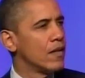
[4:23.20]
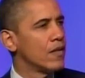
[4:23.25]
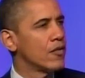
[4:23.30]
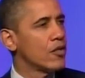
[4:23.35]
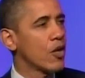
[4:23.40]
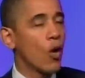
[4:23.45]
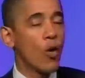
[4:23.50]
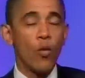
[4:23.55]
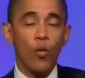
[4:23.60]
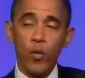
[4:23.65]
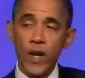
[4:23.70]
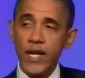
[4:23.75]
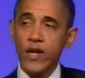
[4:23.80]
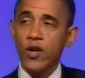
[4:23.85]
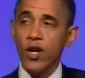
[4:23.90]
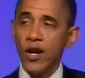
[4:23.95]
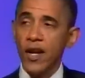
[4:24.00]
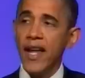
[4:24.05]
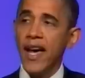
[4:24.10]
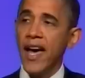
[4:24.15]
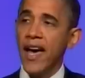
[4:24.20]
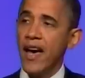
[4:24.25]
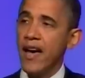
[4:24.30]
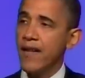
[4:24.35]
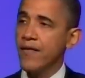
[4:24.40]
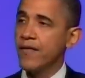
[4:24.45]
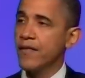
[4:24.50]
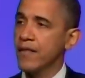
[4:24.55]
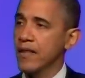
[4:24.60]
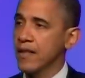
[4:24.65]
So we could
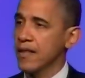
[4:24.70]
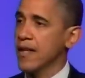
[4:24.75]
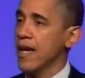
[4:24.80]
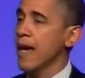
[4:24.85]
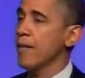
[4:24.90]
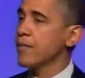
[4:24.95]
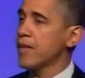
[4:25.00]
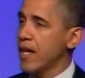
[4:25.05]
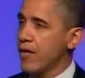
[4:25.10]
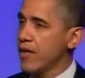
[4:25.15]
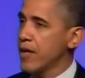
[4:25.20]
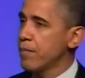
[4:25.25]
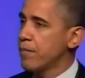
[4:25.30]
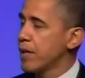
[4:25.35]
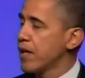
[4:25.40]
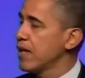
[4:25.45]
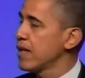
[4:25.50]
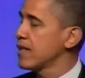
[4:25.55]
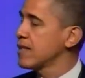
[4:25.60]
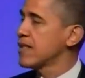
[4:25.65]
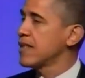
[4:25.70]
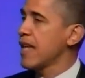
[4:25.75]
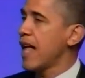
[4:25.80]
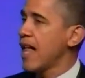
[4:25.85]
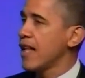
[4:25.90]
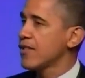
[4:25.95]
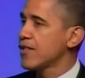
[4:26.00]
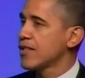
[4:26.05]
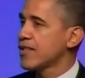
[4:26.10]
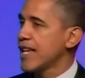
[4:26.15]
have kept giving billions of
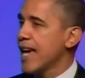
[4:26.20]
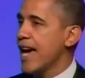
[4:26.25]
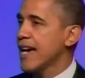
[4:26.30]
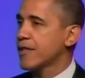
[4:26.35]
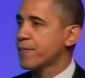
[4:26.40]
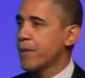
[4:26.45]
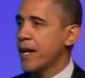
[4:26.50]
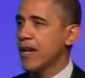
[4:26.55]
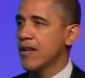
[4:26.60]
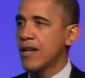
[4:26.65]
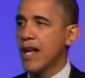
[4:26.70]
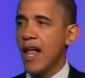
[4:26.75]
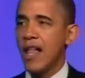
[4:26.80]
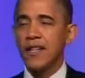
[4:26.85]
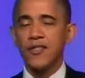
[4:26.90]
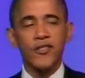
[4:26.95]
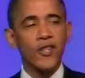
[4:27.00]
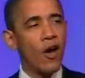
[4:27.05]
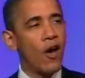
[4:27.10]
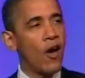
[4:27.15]
dollars of taxpayer dollars to